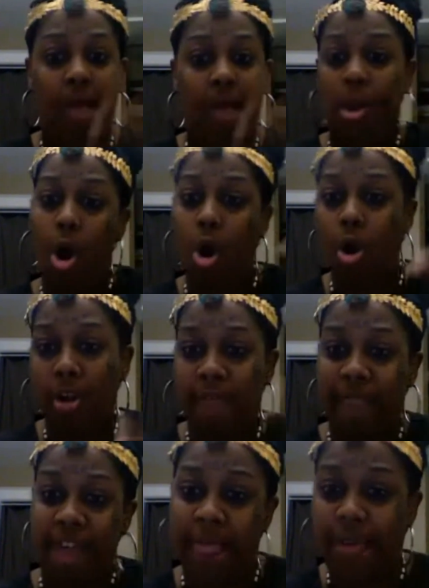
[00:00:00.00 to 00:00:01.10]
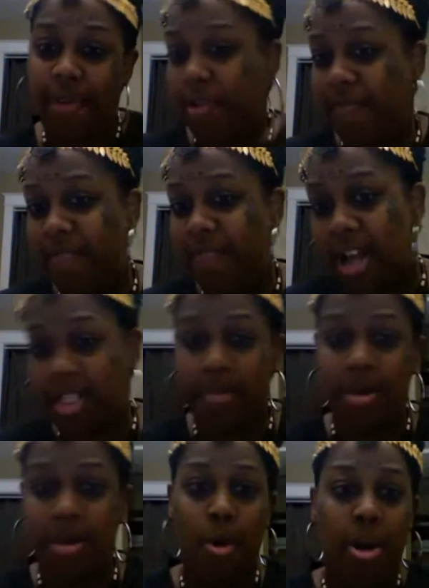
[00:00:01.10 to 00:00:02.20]
and I'm gonna call her at 5:30 or 5
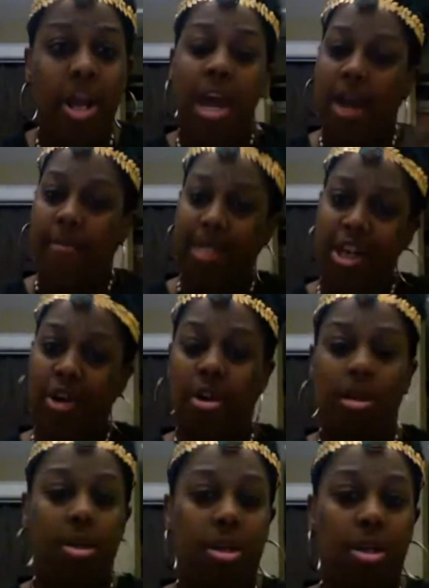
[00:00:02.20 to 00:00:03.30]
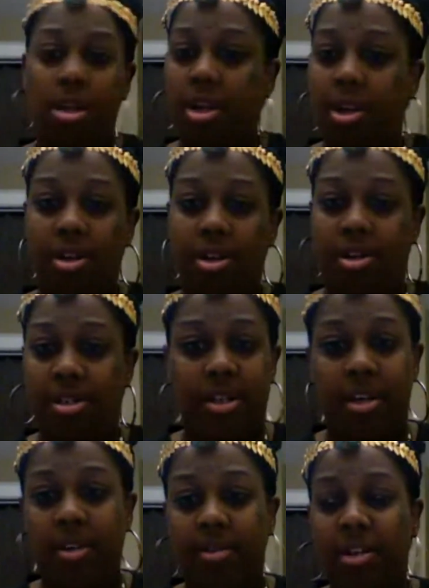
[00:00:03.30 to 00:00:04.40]
something in the morning, and I'm gonna tell her
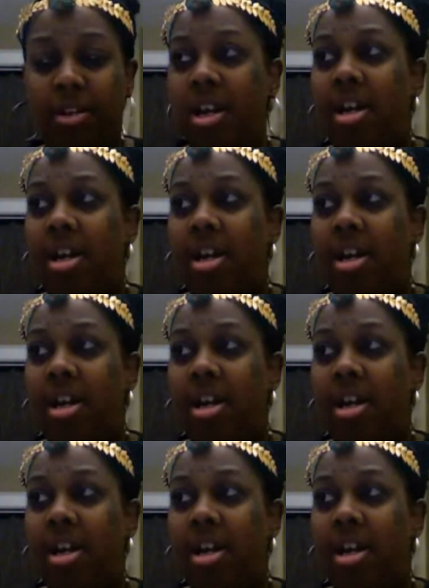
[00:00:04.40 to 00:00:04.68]
no.